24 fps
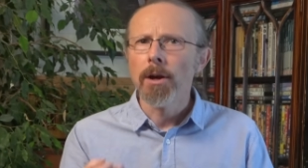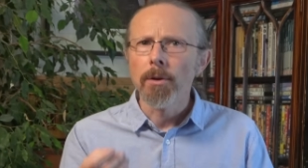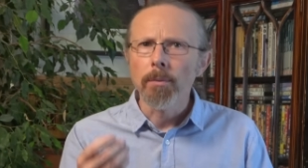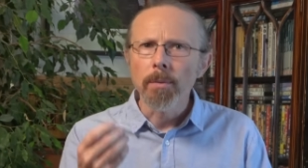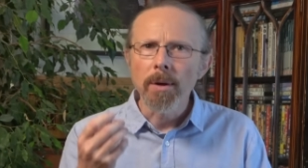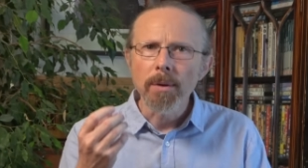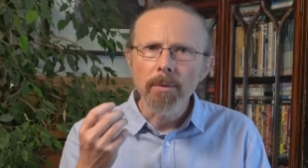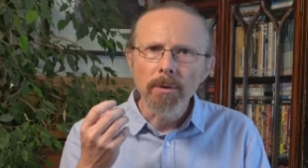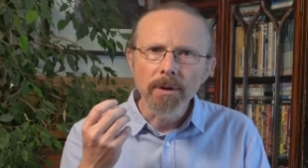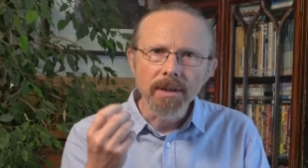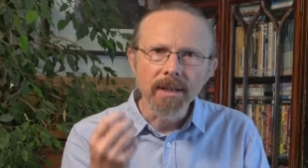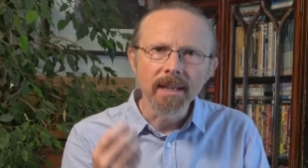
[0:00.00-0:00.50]

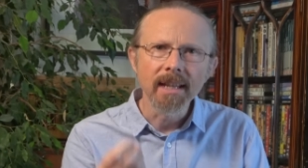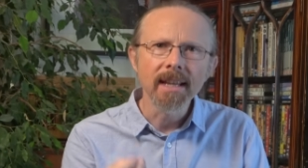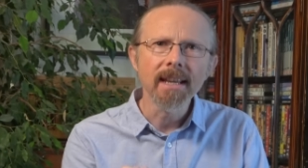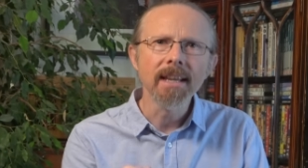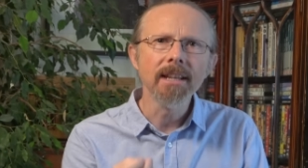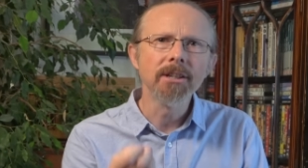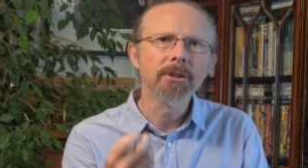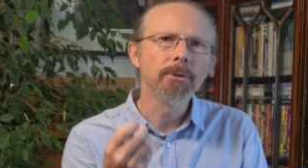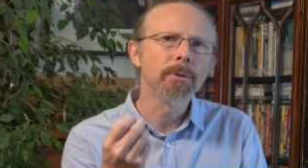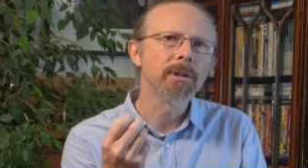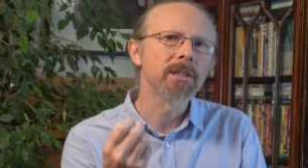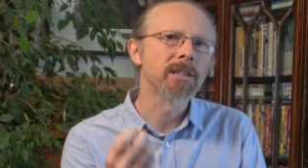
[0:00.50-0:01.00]
we will
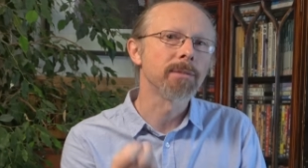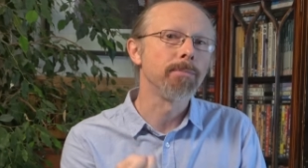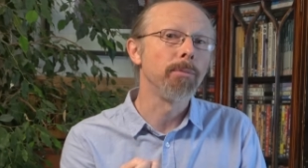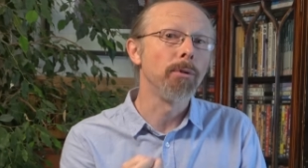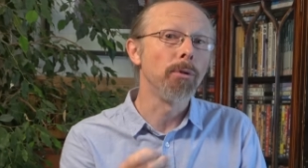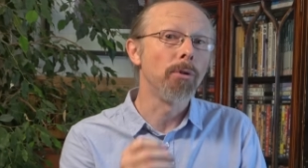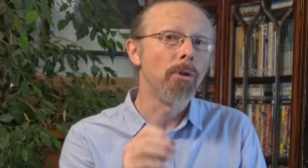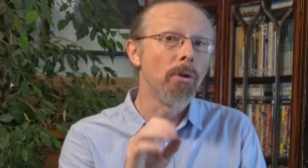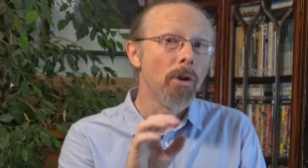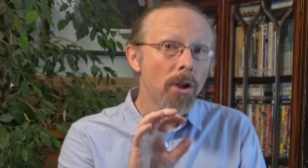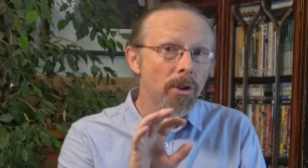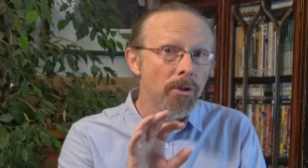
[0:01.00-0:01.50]
need to
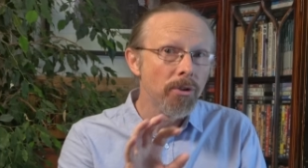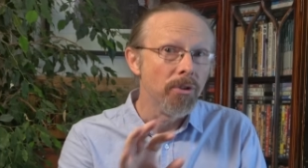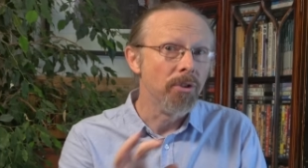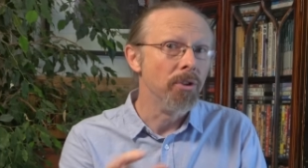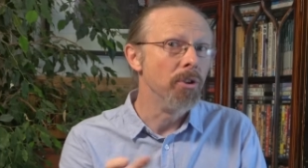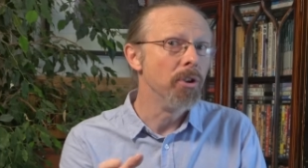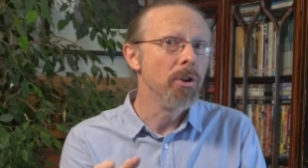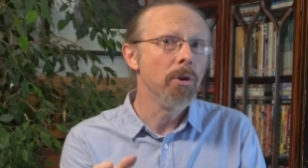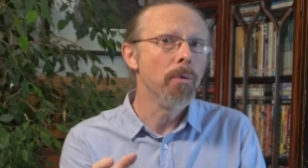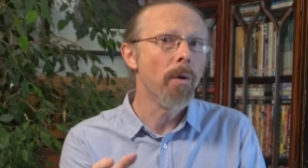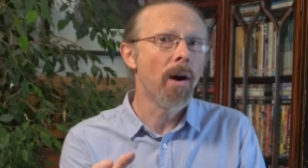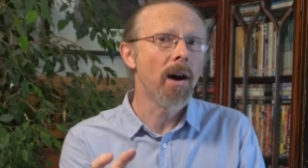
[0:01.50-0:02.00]
explore
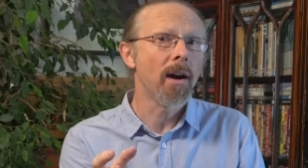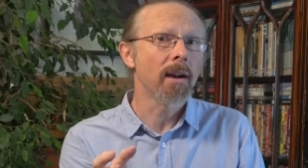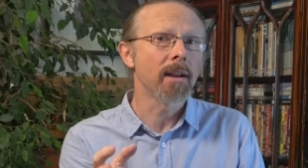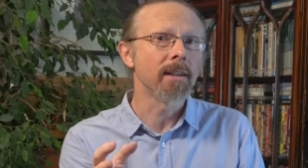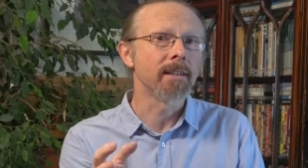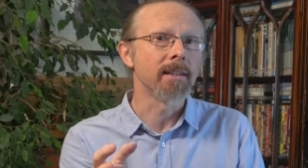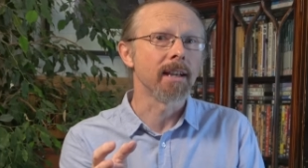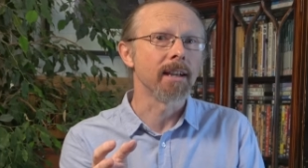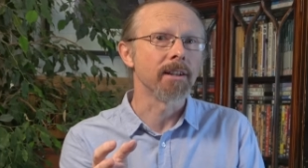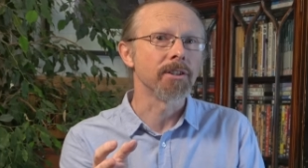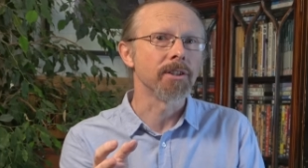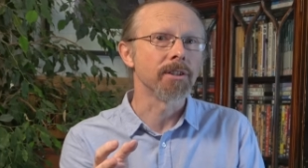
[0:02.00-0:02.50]
new
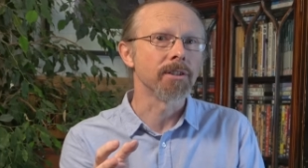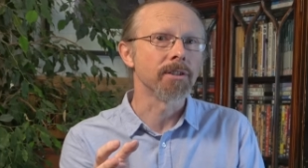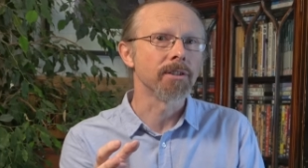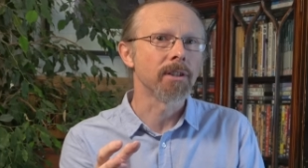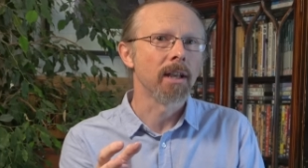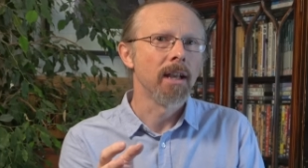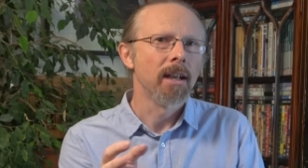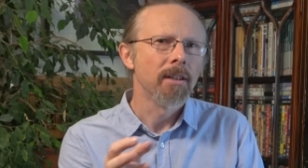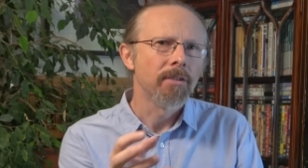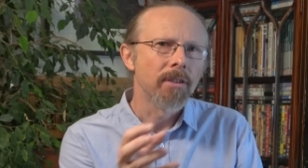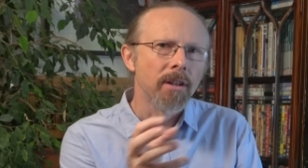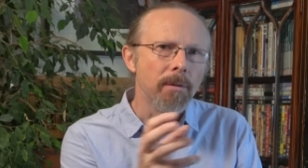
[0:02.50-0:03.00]
architectures
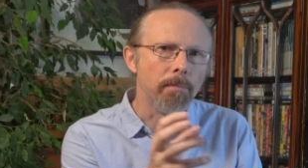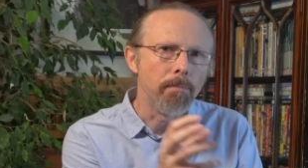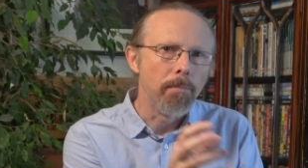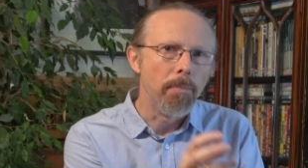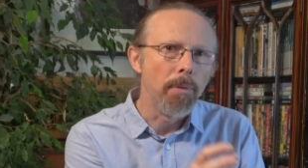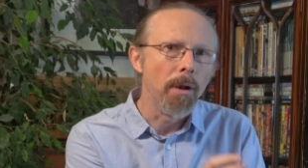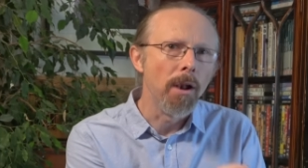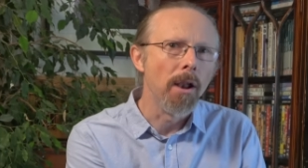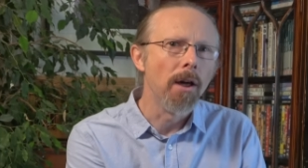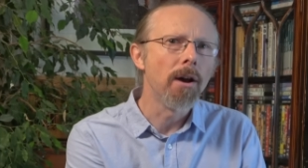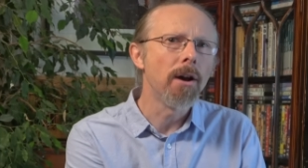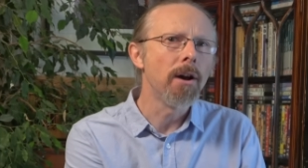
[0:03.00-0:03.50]
that
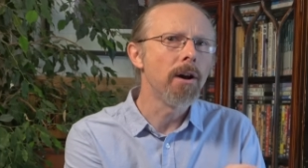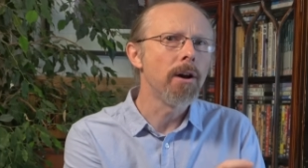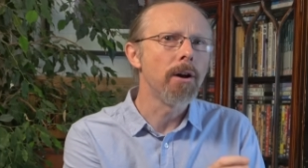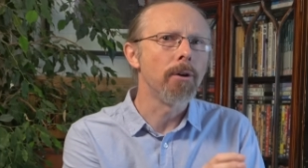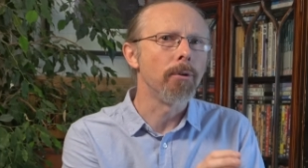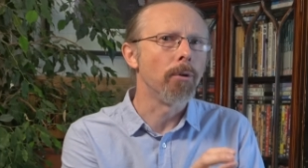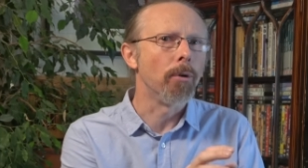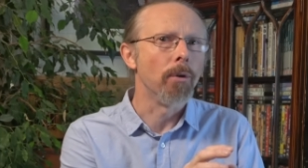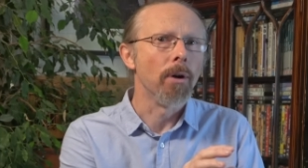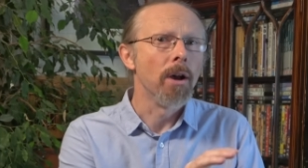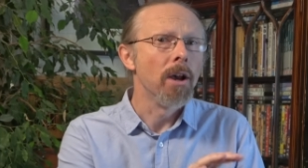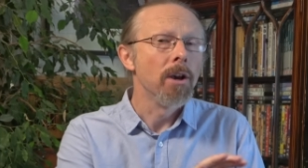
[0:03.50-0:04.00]

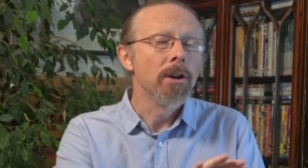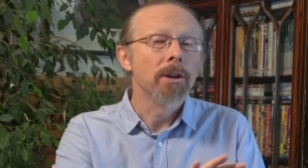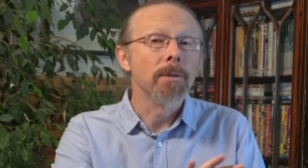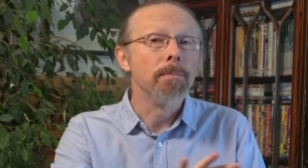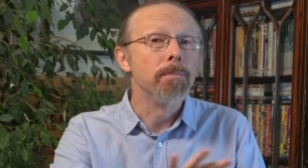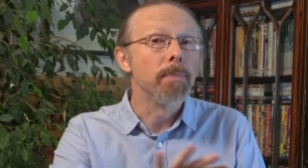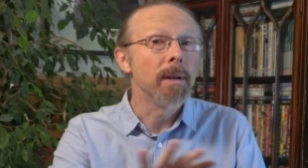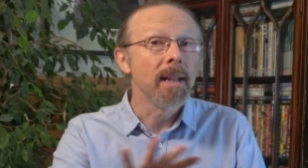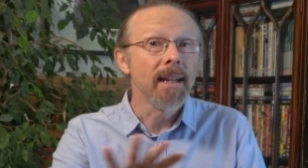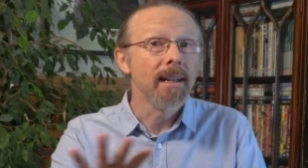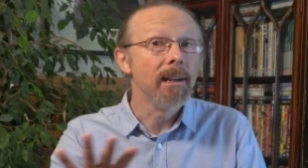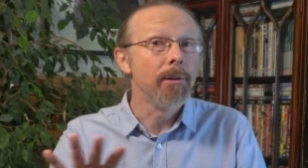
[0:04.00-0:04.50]
blur or
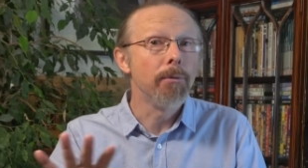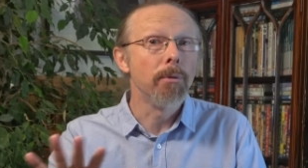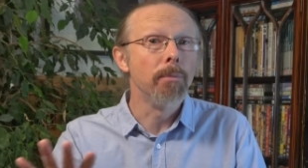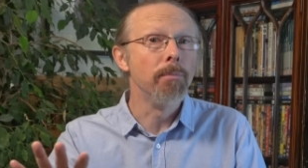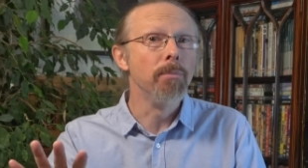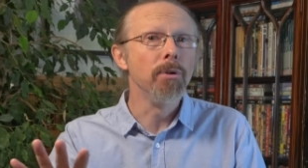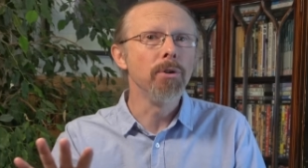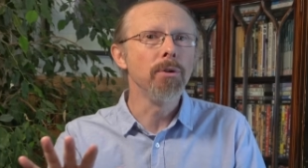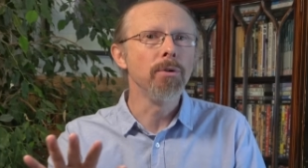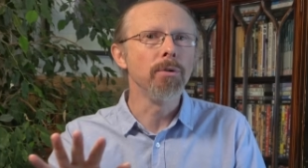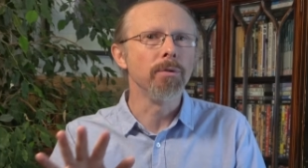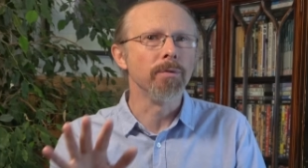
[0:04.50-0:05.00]
completely
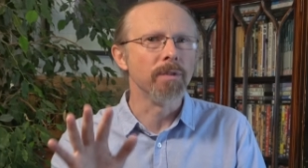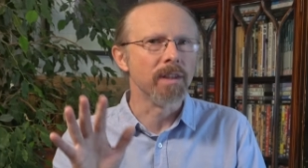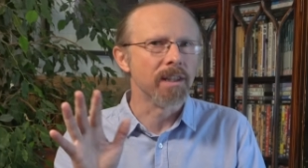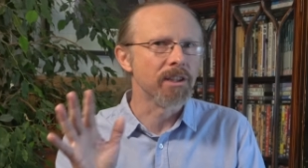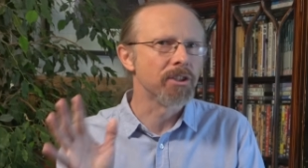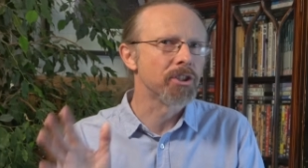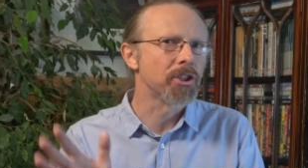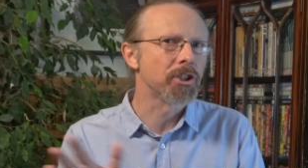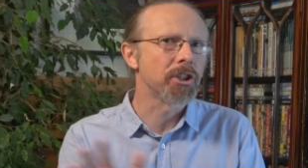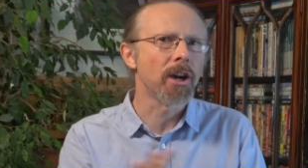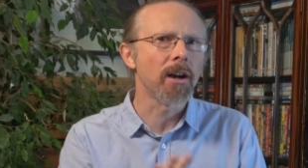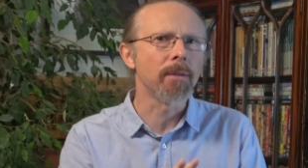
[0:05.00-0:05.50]
remove
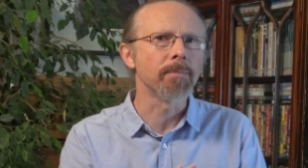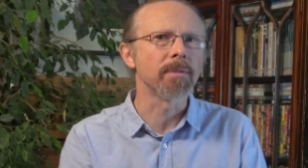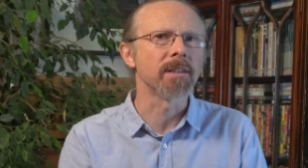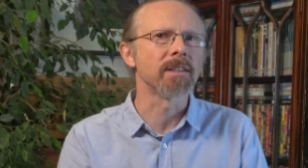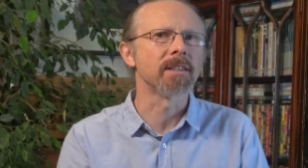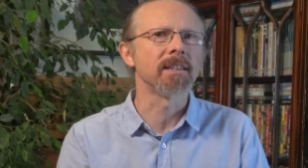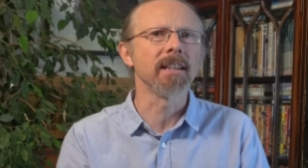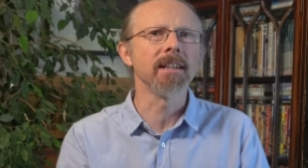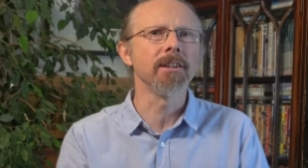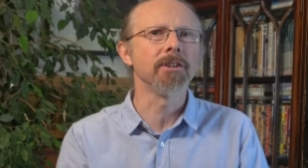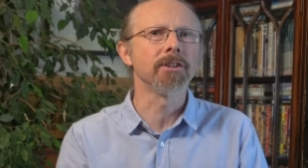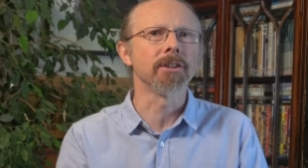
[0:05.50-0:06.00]
this sharp
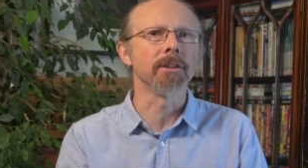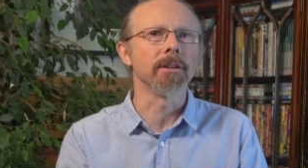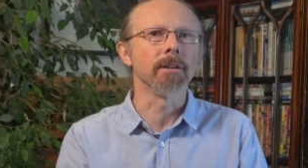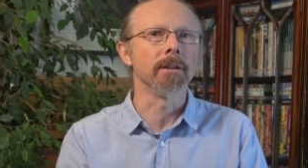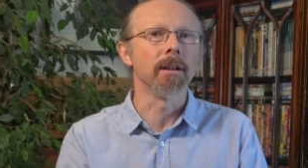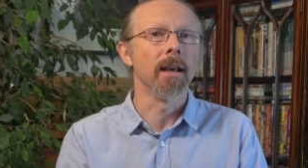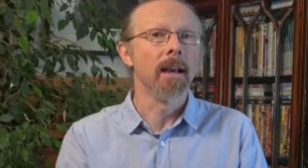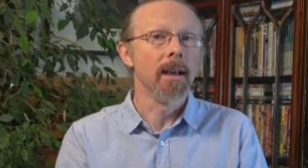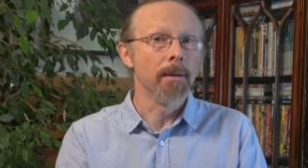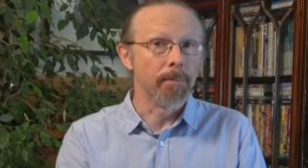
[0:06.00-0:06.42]
distinction